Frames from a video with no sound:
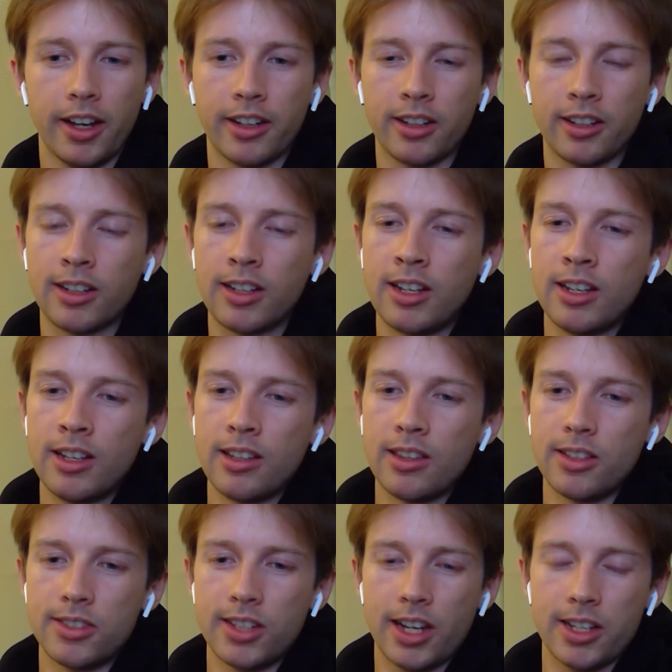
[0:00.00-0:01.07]
like
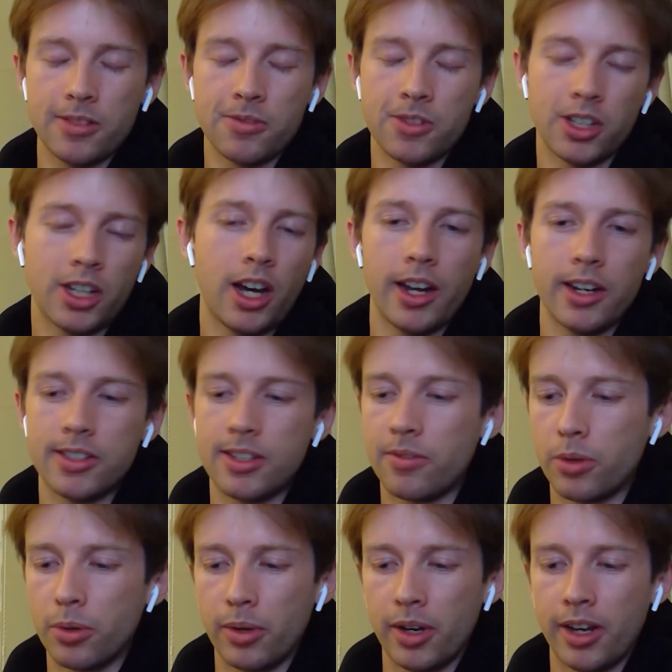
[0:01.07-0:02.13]
the sounds of cicadas
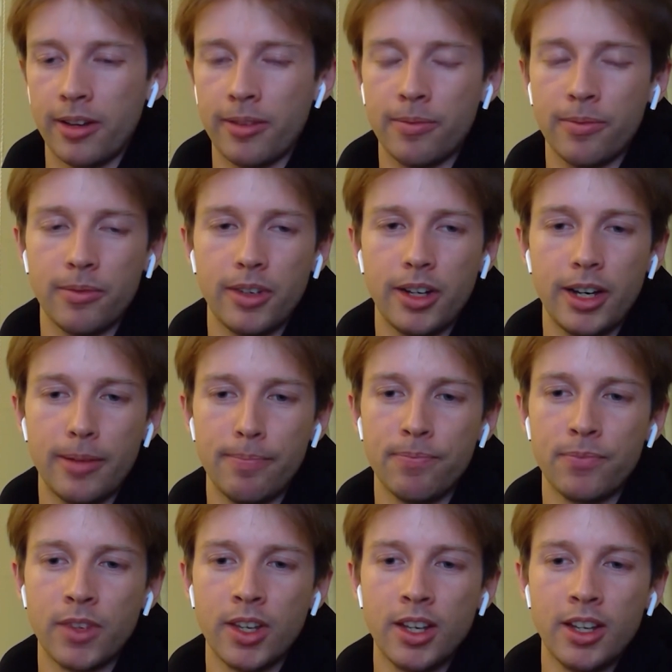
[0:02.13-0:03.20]
everywhere.
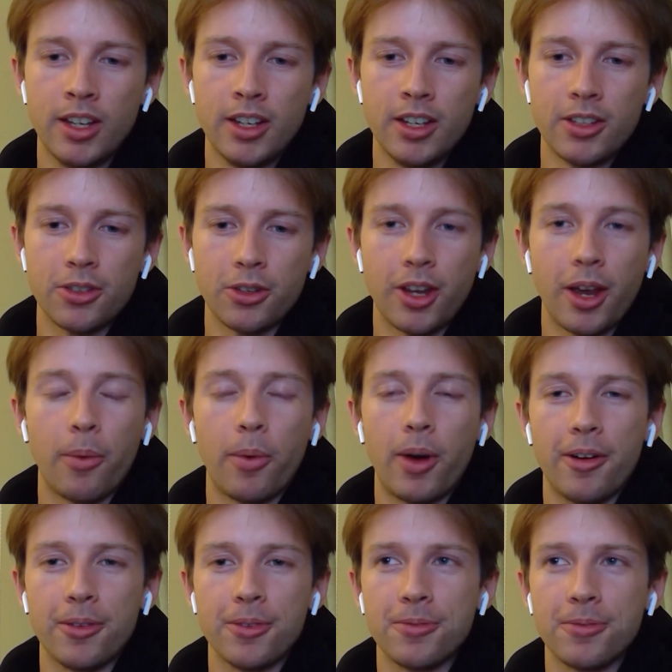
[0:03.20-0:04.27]
So yeah,
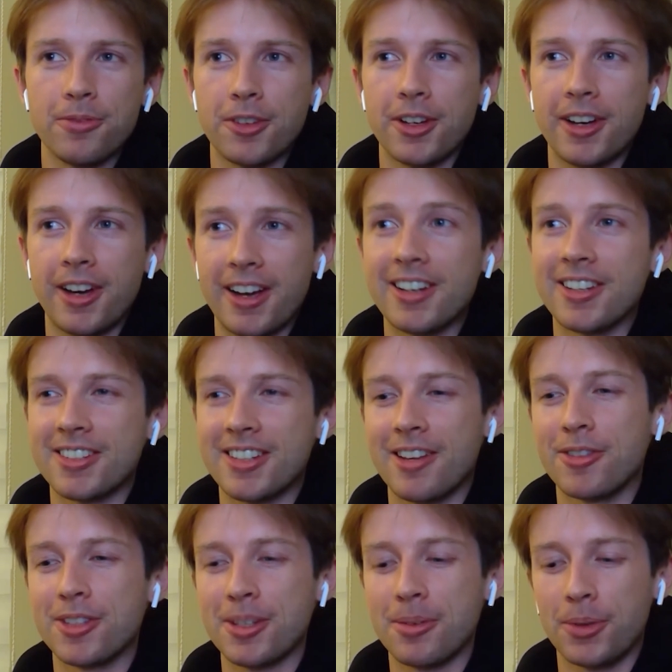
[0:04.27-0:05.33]
while for I
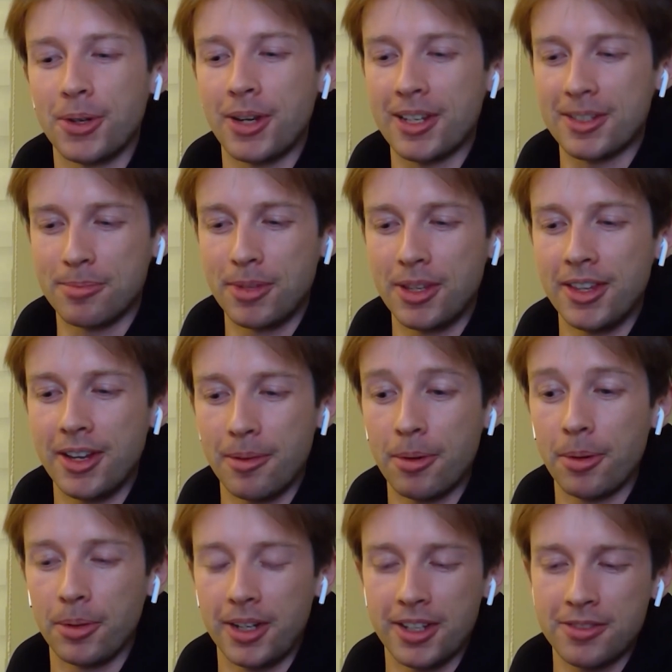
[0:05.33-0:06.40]
understand for someone who hasn't been there, it
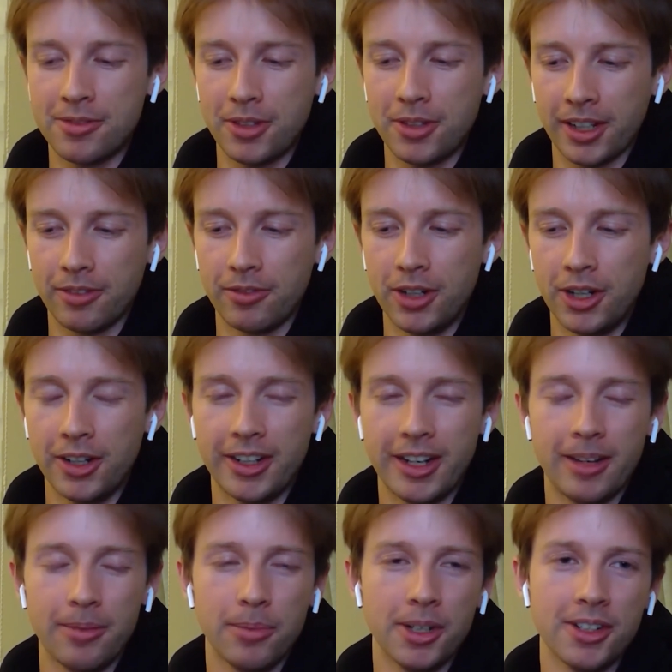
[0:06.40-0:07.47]
probably does feel like a video
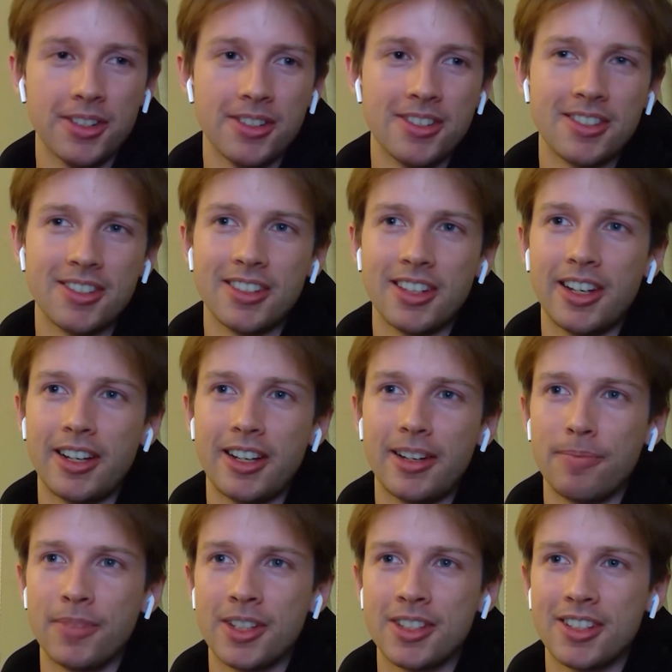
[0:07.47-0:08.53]
game because
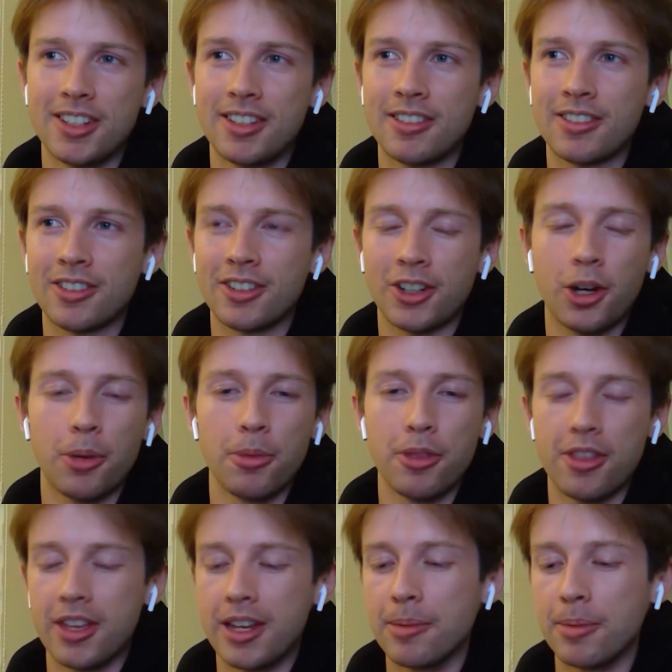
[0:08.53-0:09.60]
it's a
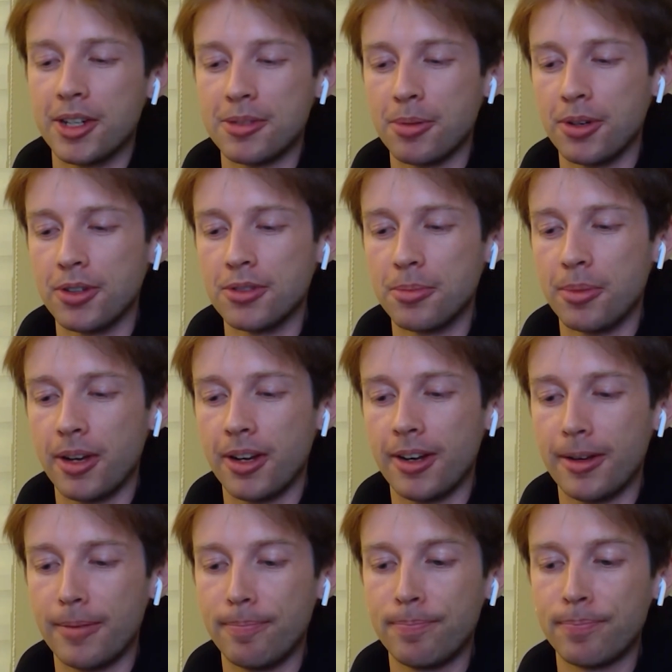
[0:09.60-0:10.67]
common theme, I suppose.
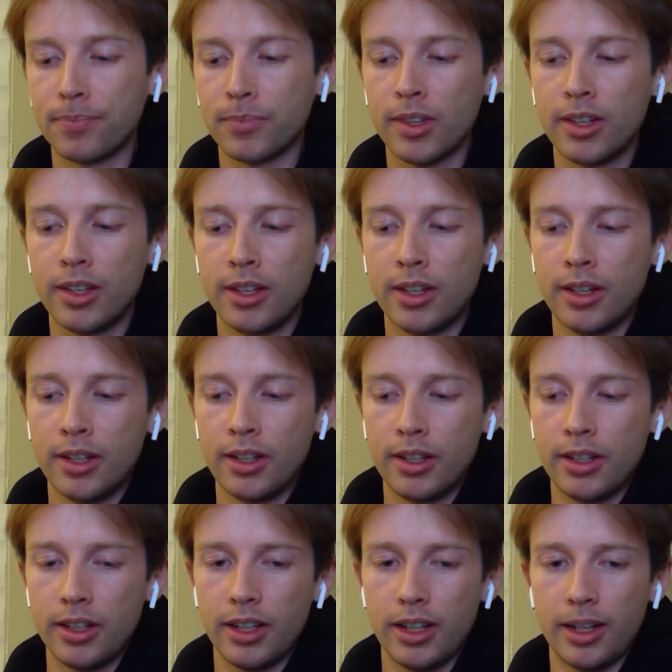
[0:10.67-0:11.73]

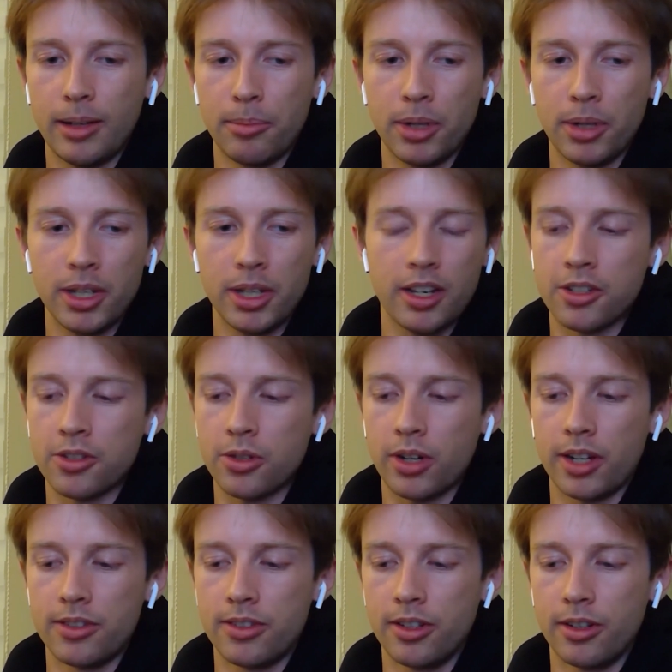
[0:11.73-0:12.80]
But yeah, I just
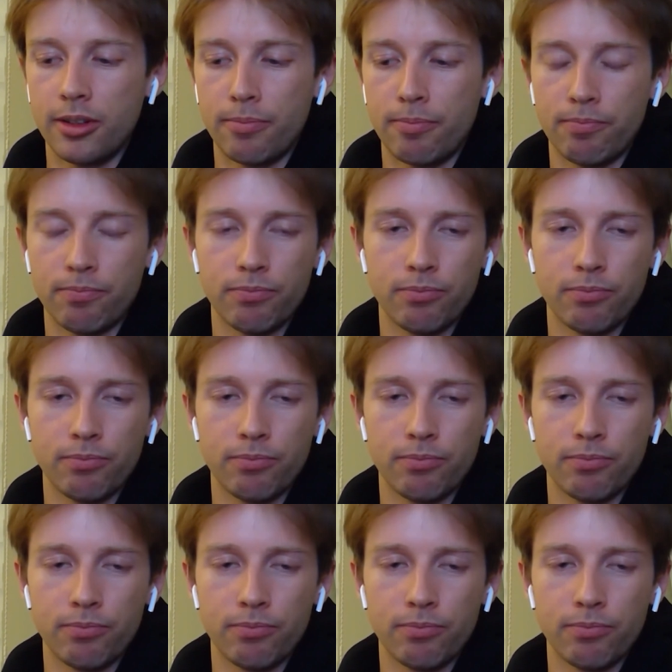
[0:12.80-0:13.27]
tried to